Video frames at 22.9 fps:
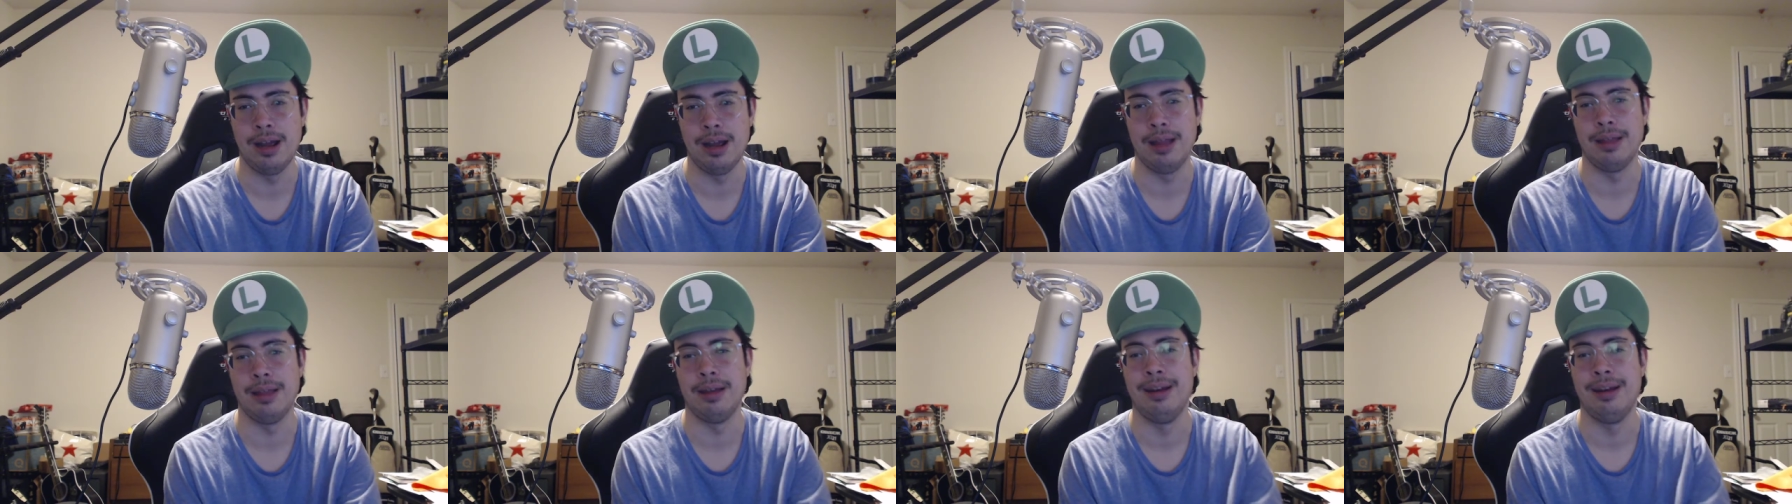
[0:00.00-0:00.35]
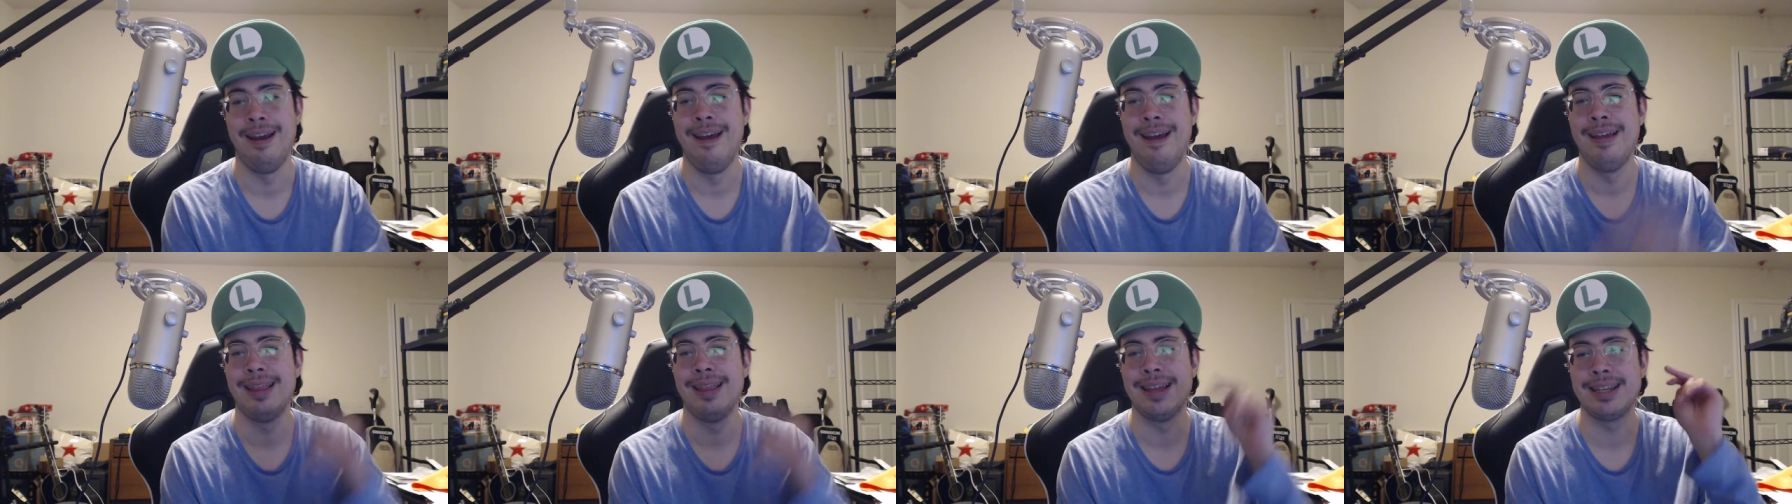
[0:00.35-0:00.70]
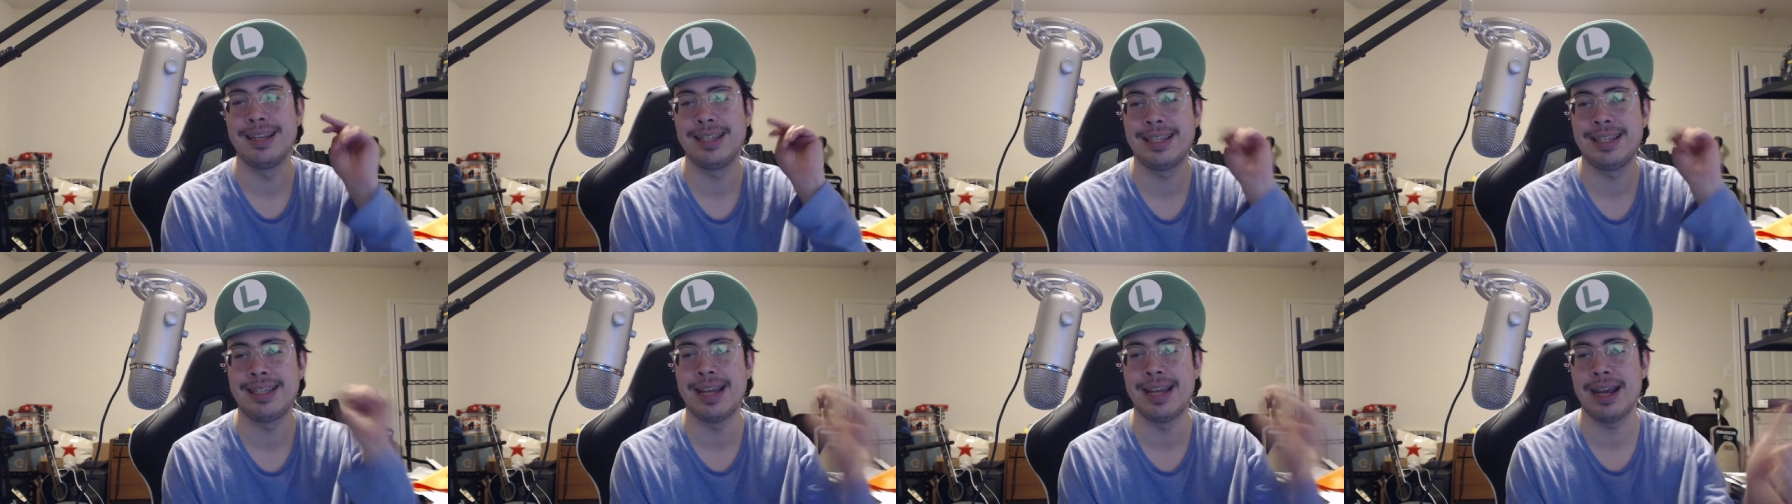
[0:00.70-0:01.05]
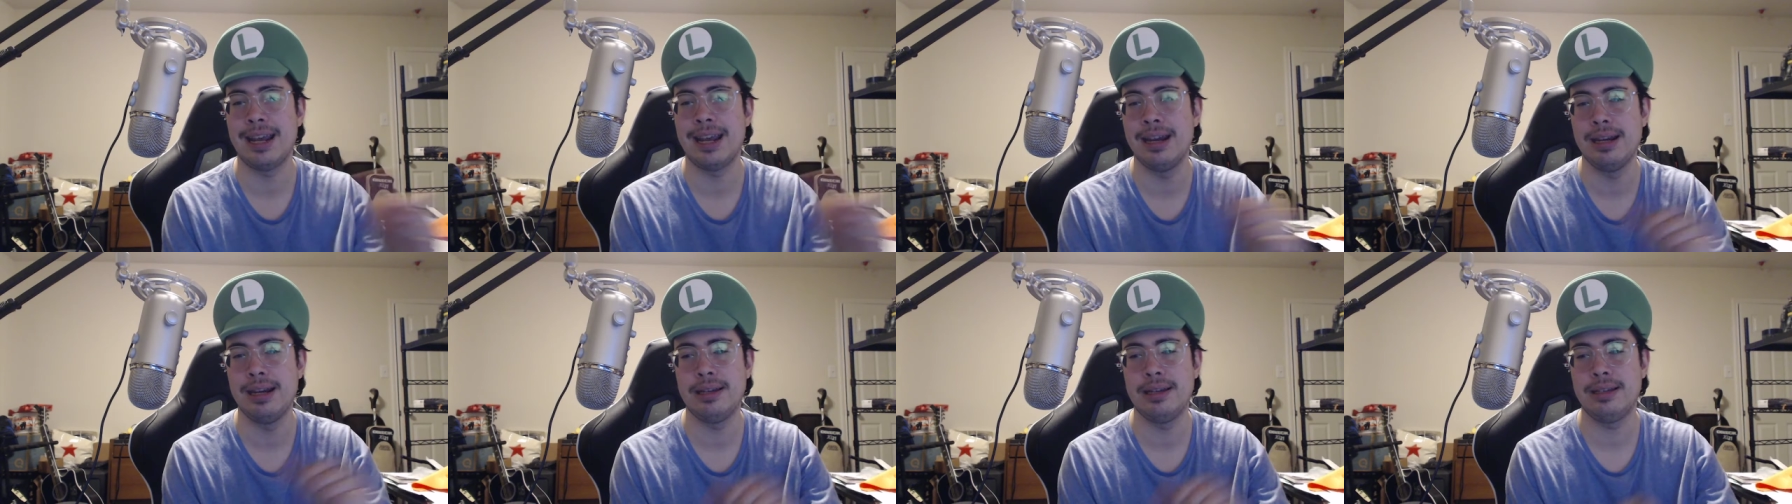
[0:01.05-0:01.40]
And then the
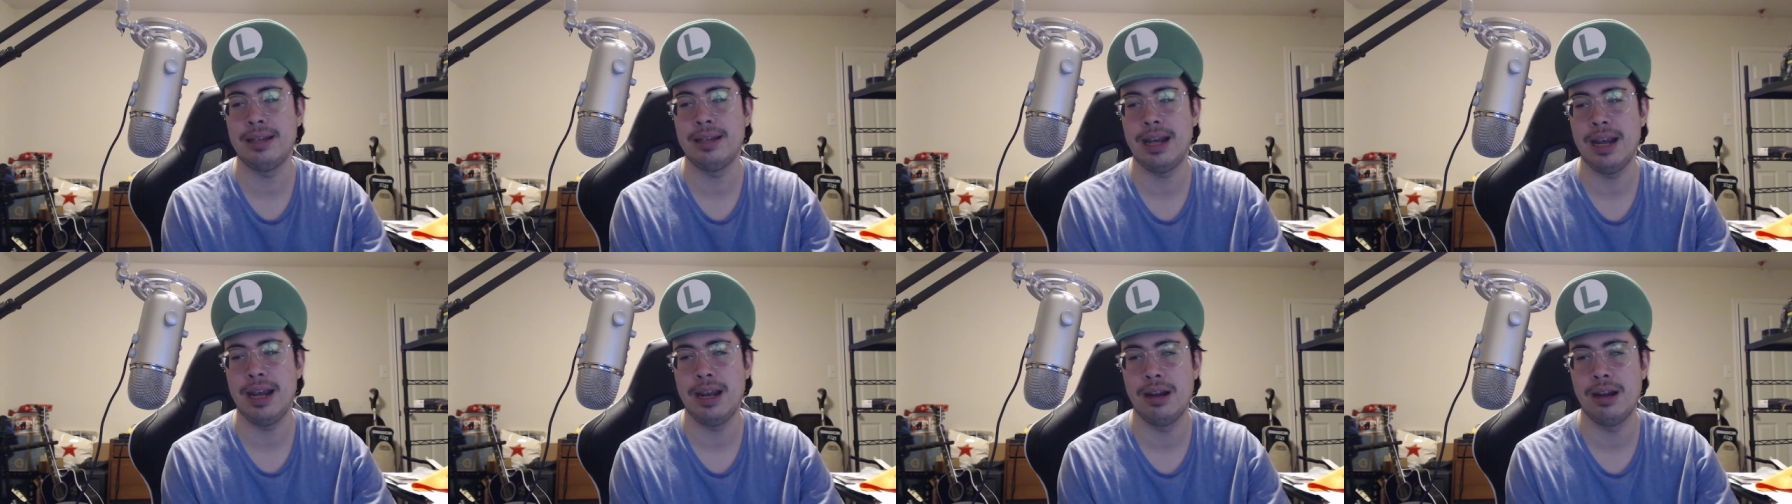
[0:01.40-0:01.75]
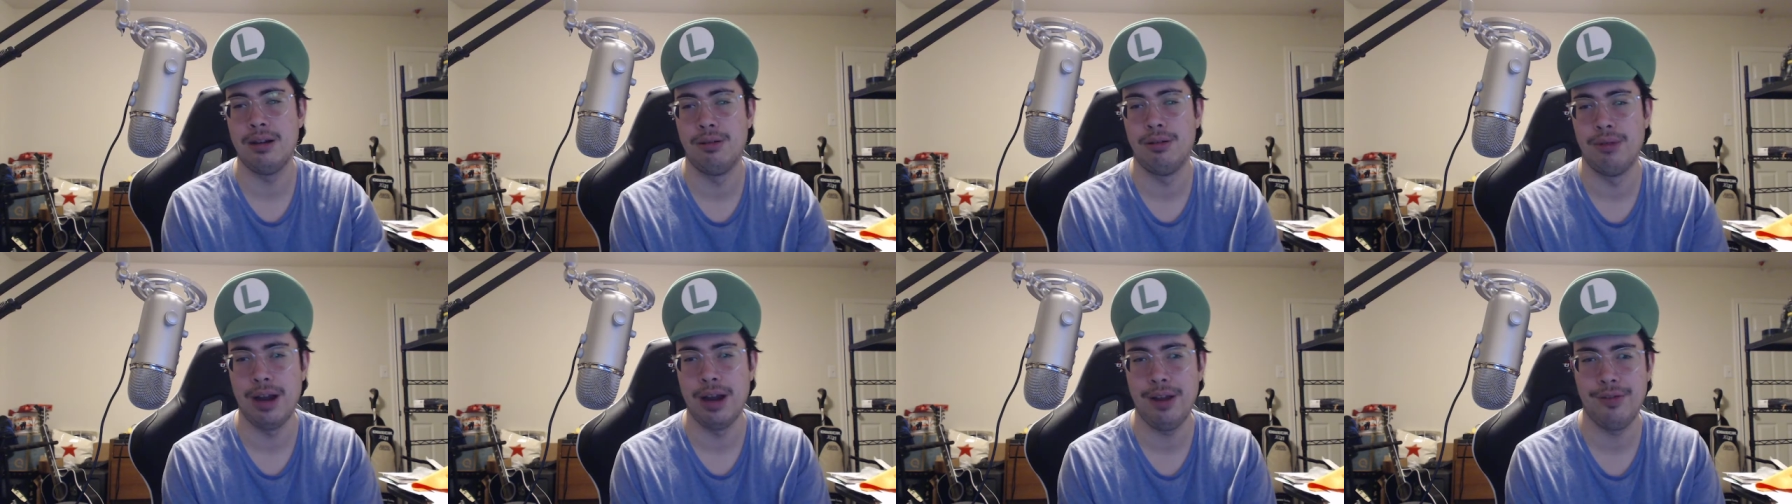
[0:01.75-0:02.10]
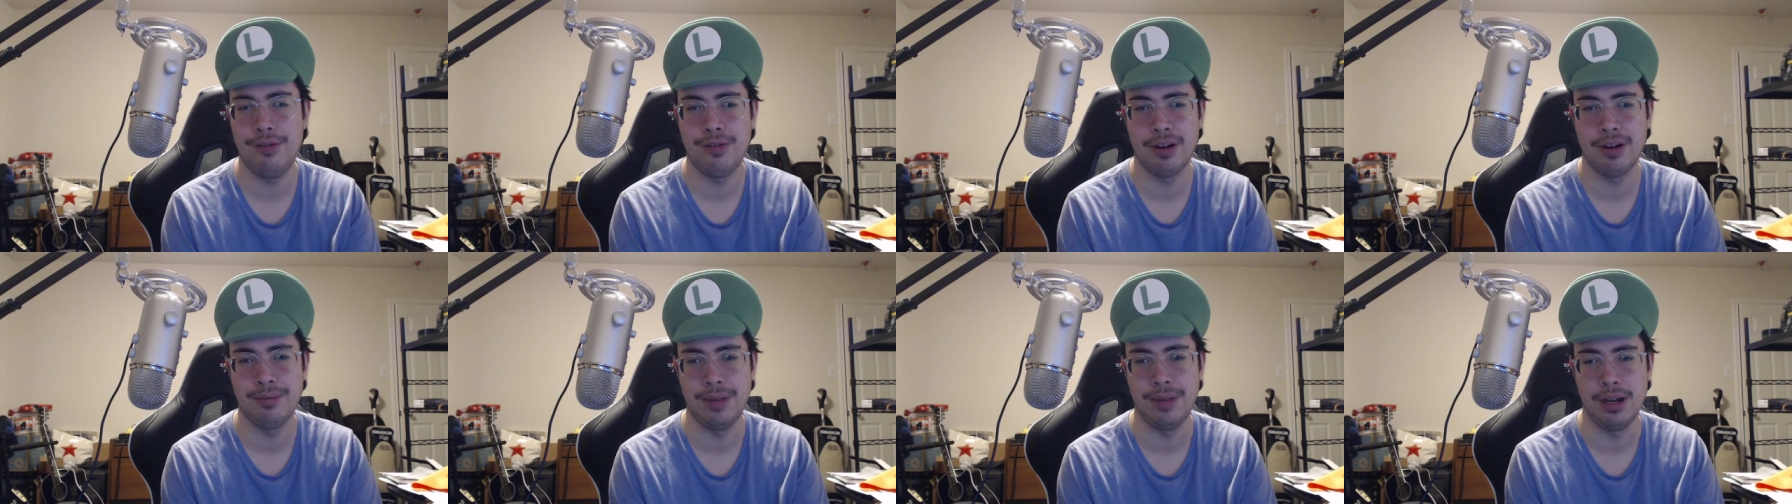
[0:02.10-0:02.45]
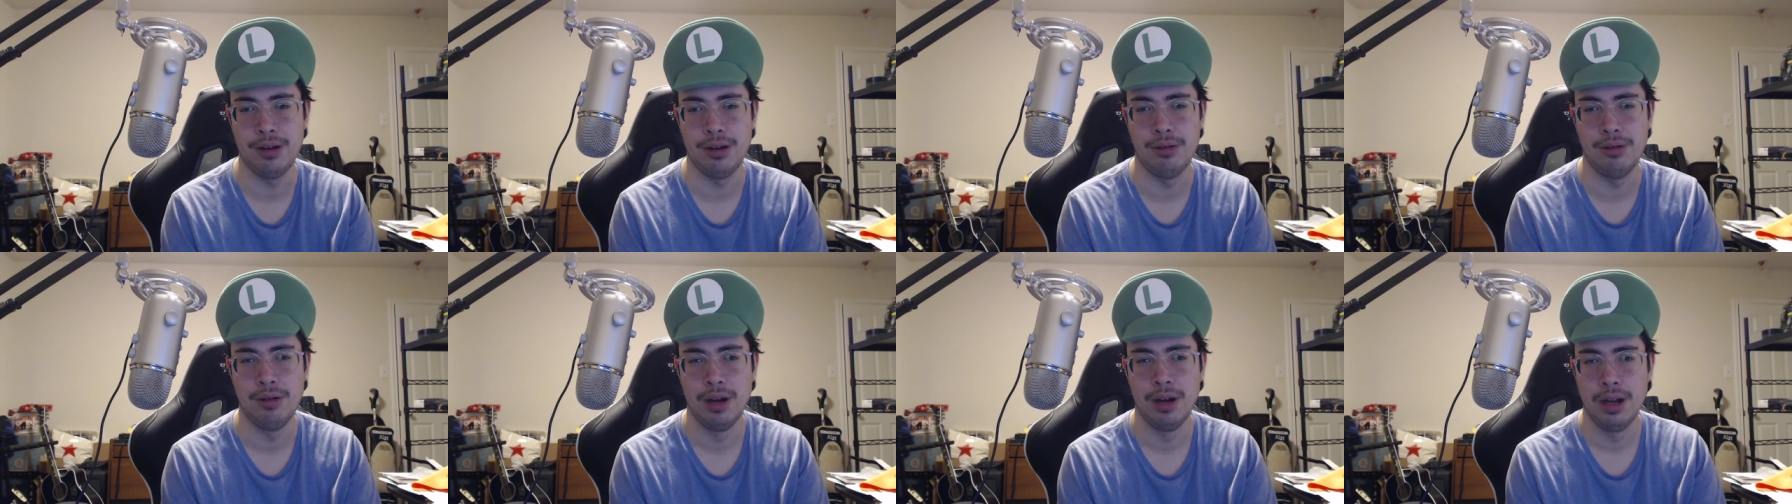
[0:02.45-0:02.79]
second it's taken away from
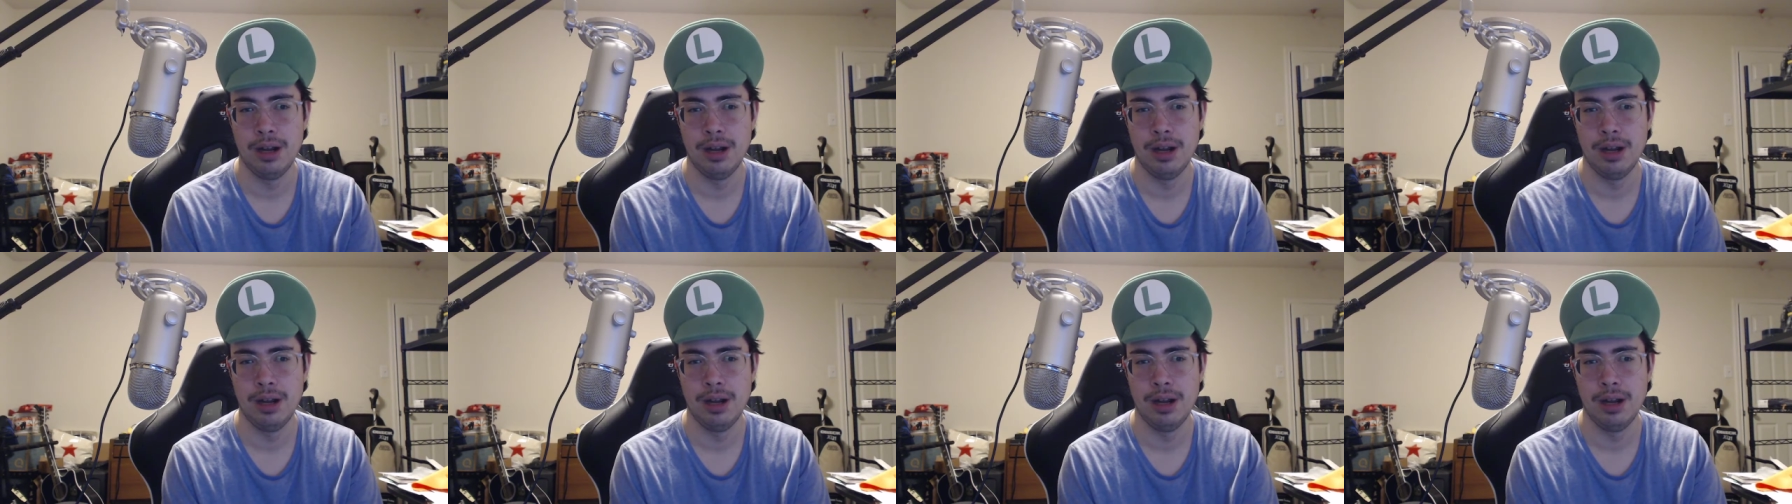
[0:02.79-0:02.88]
you,